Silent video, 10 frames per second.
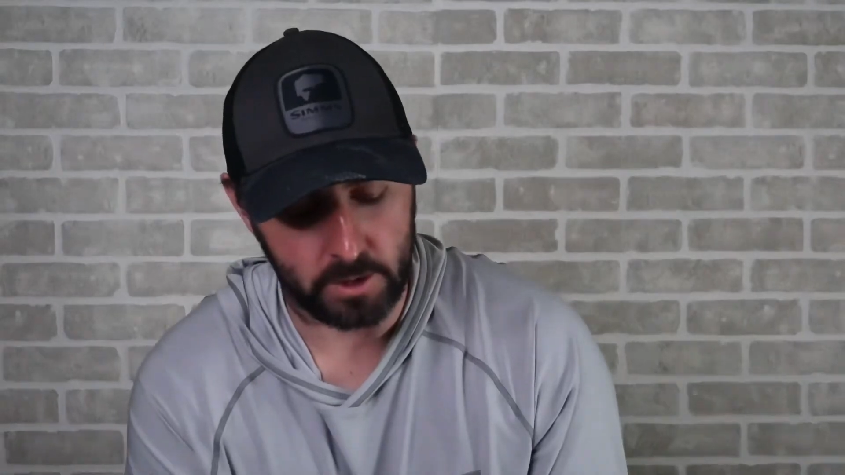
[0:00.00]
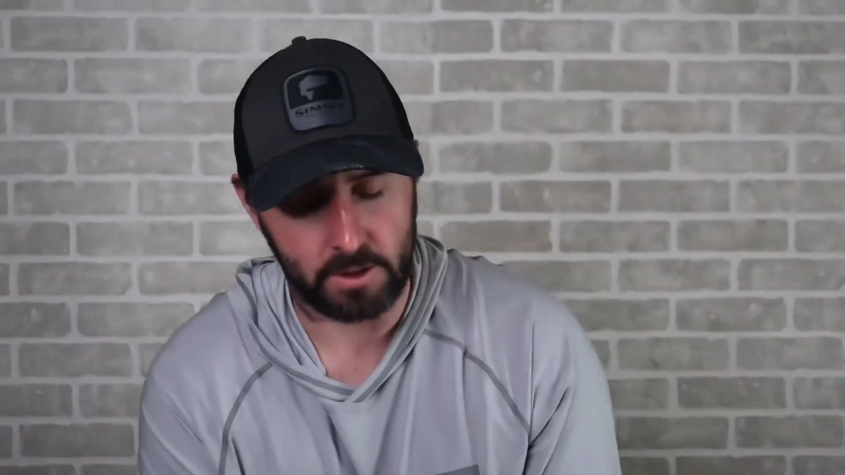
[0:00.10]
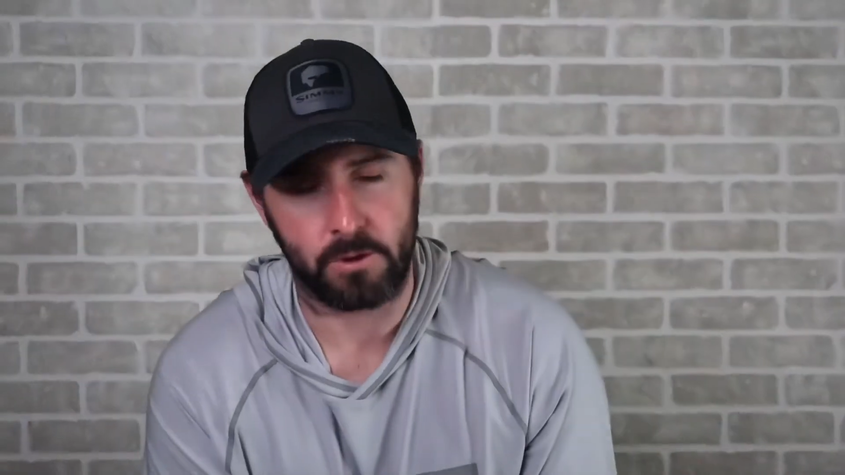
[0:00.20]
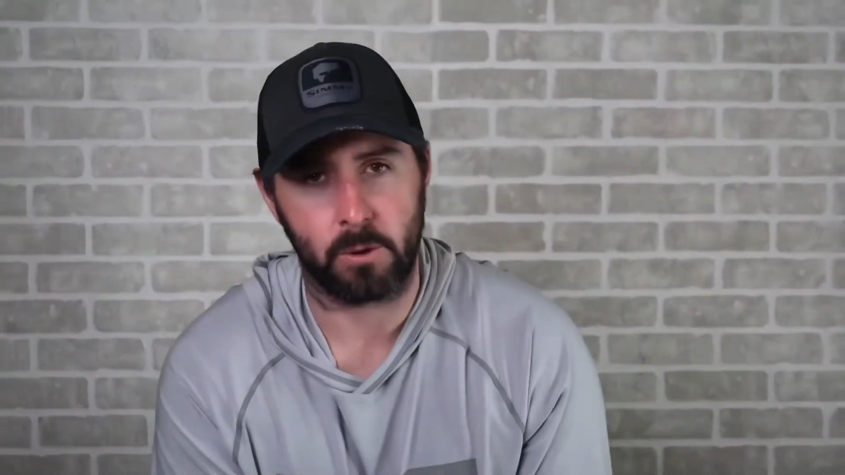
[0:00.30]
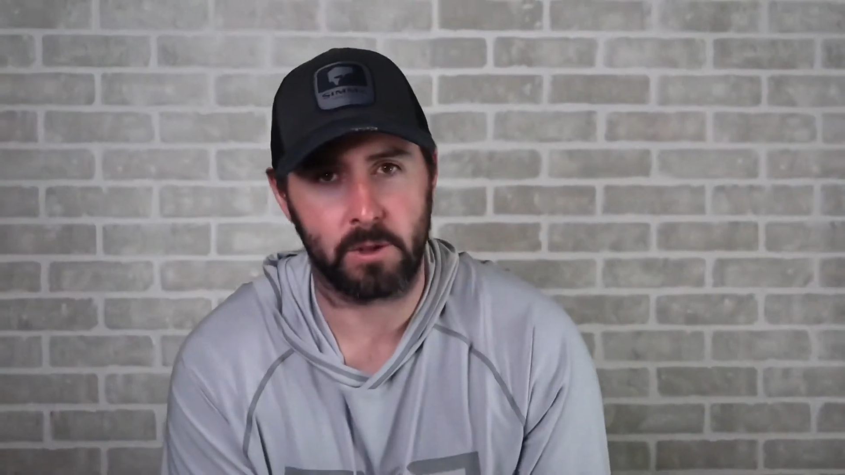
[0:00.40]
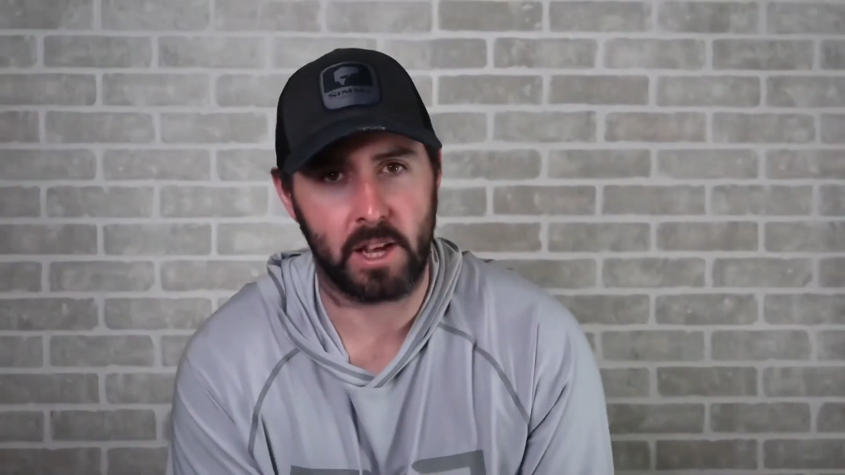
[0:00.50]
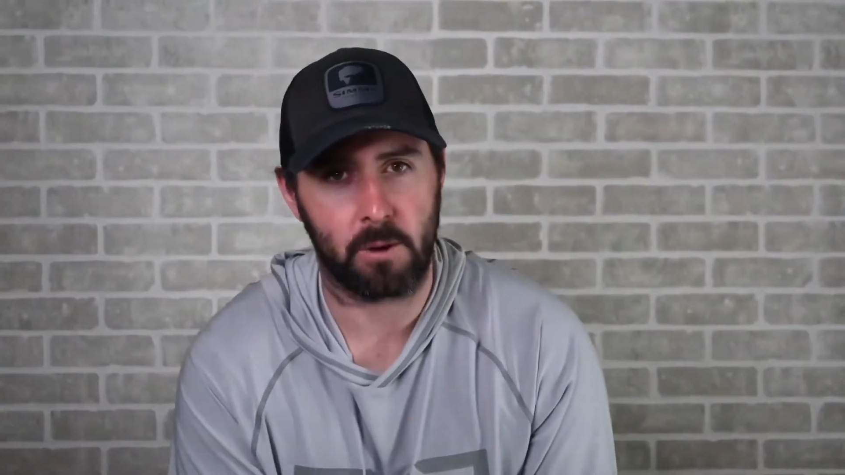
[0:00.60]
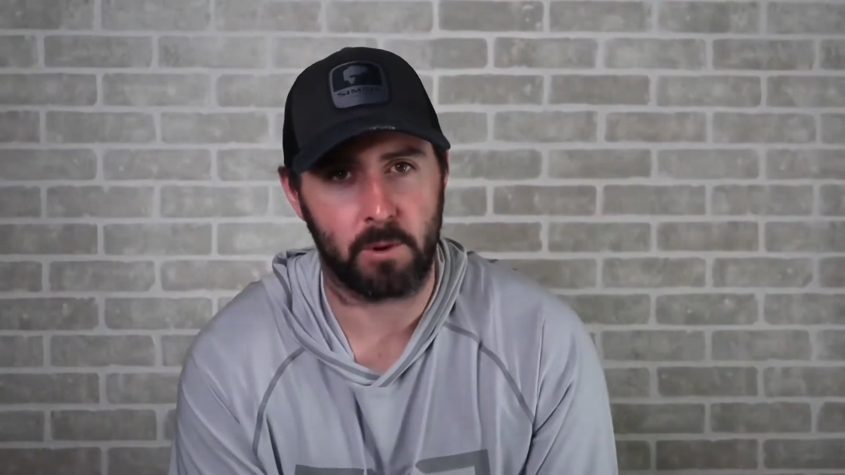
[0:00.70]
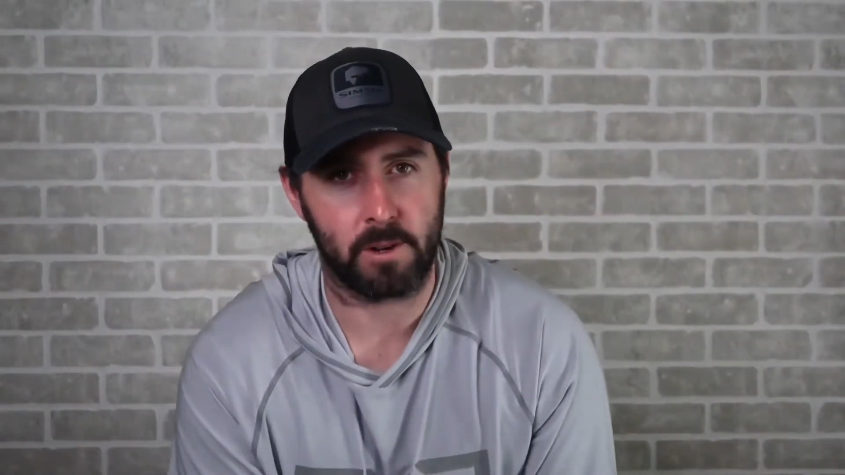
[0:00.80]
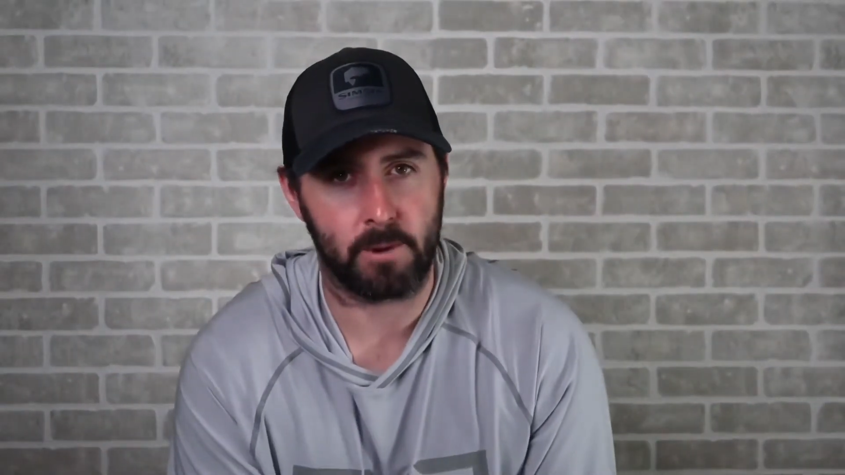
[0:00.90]
throwing that
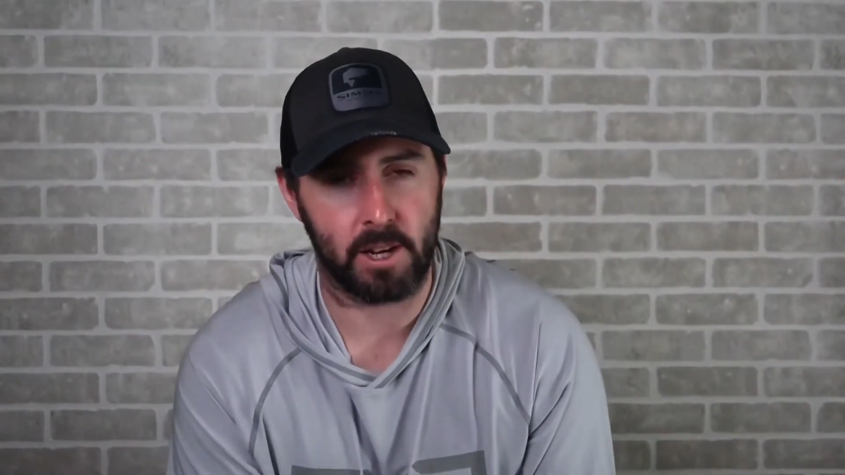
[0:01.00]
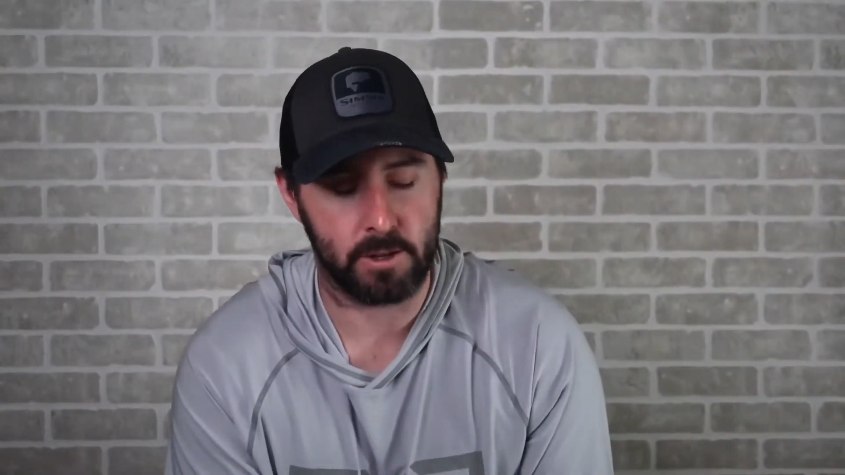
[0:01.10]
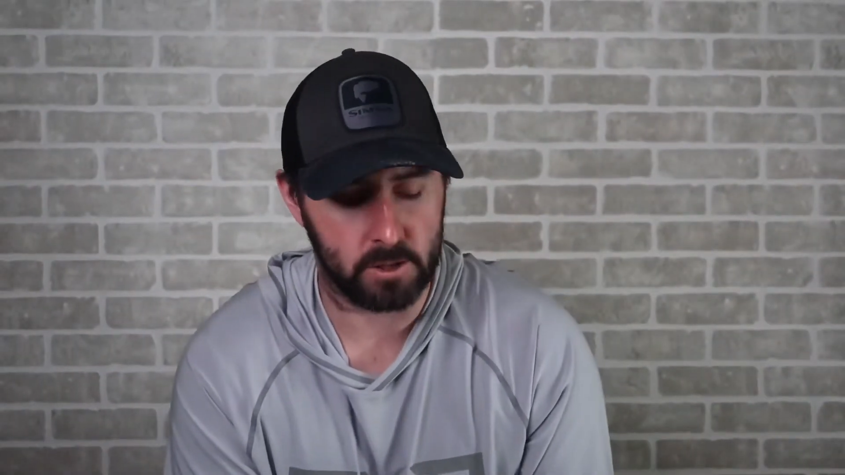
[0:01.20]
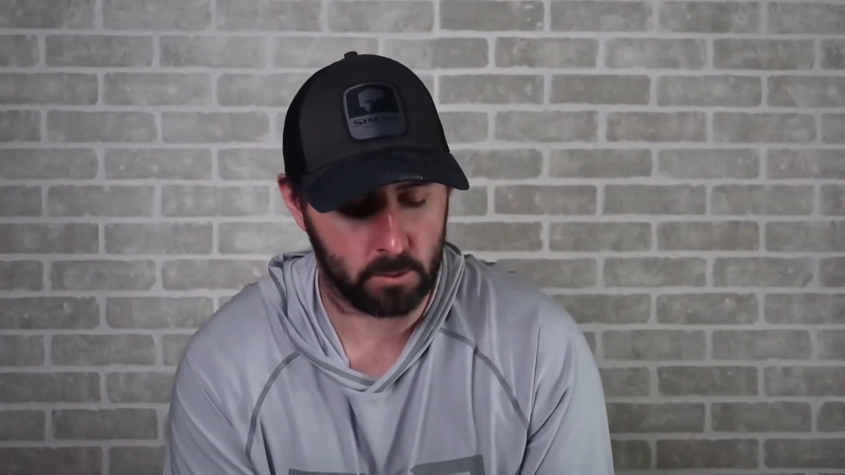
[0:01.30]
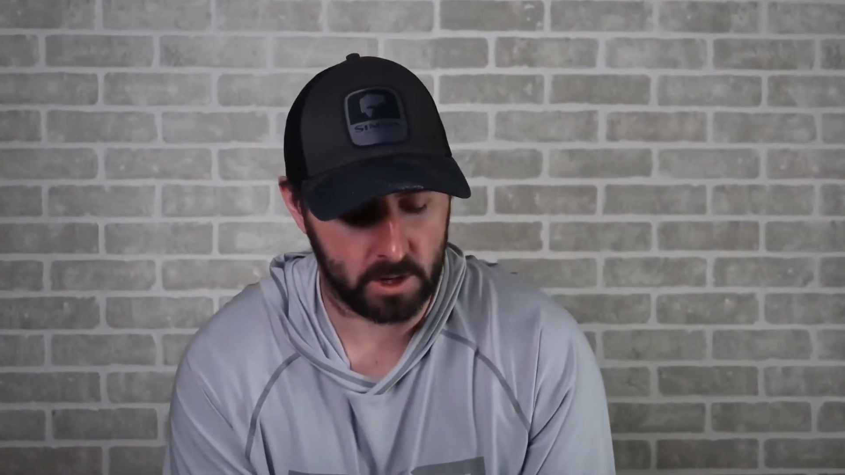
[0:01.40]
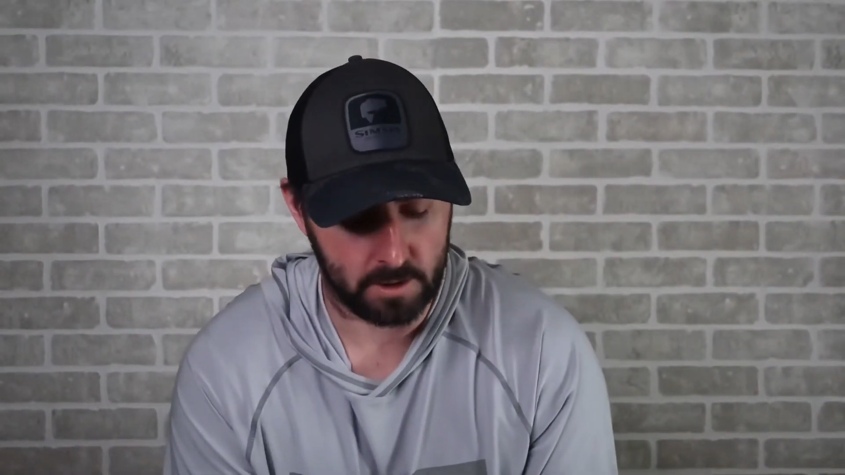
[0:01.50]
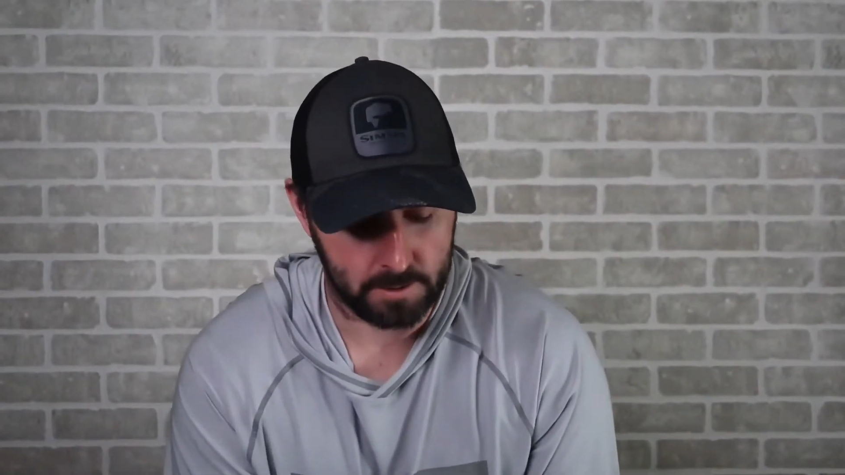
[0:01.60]
one around as well.